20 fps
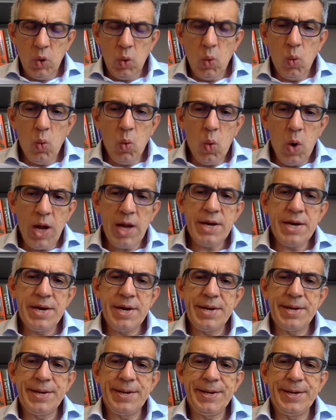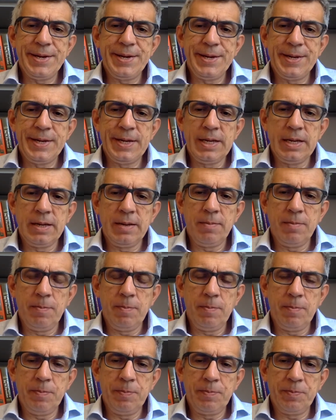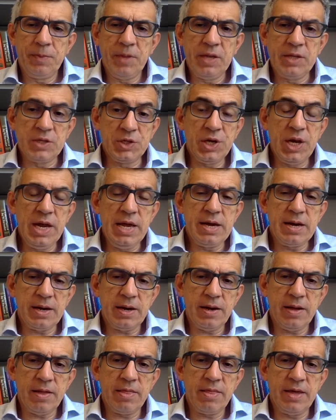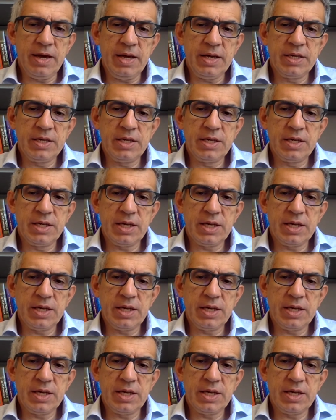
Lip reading: One, it's clear that